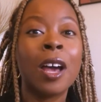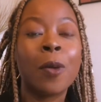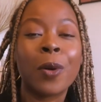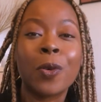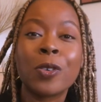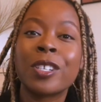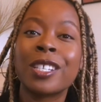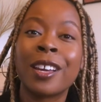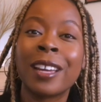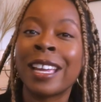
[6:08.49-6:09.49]
but
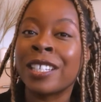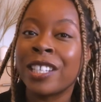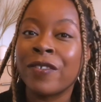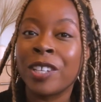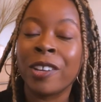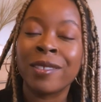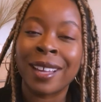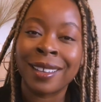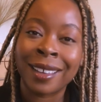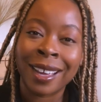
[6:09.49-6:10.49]
also interview
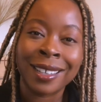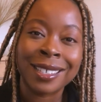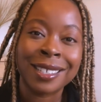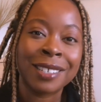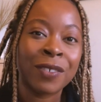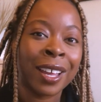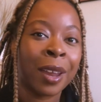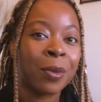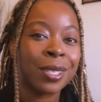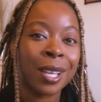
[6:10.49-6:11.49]
their guests to find
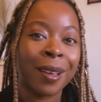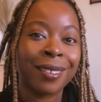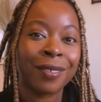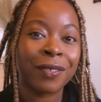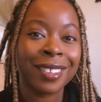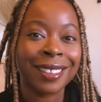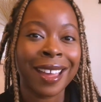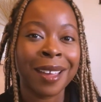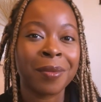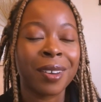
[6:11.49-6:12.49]
out what's going on for
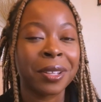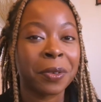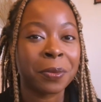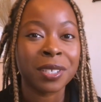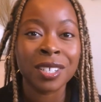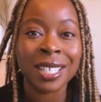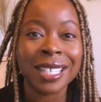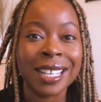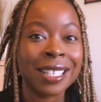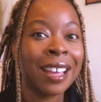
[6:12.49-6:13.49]
them, other
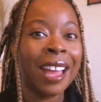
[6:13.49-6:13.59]
opportunities,